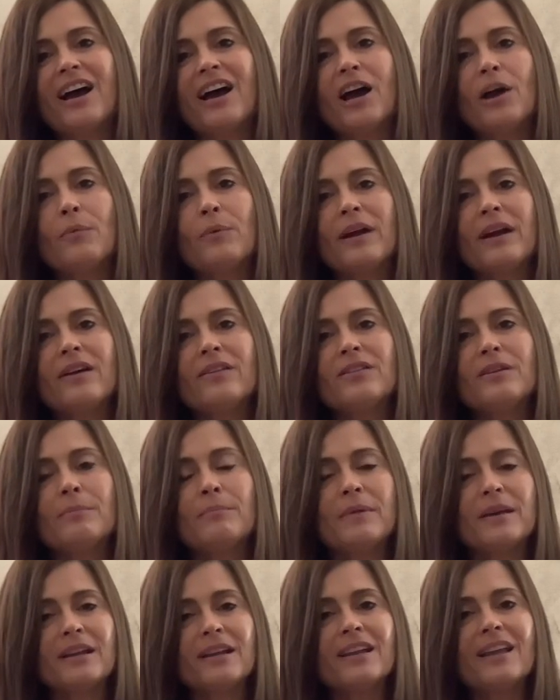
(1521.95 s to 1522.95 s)
around the
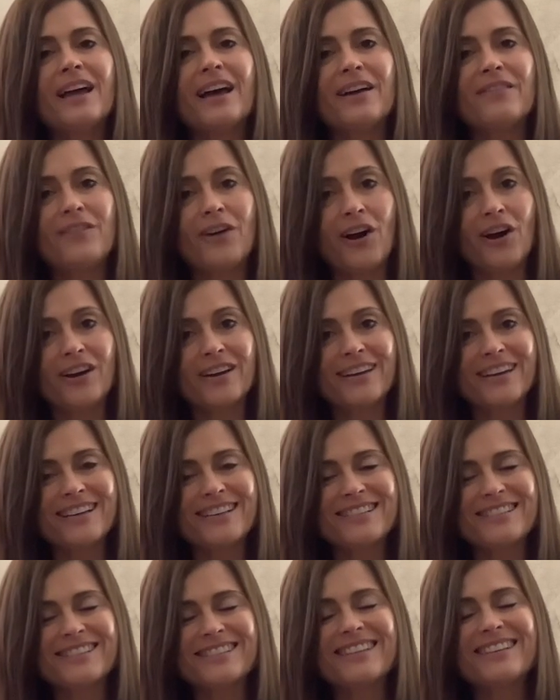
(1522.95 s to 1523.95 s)
middle of
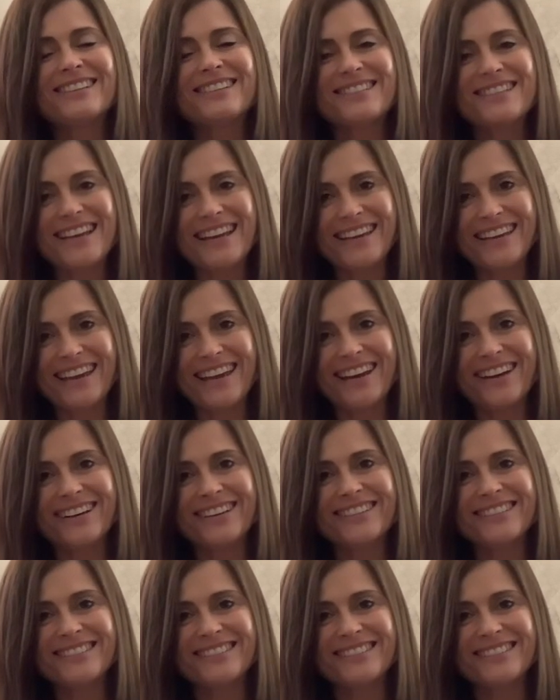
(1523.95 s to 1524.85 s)
August. Take care.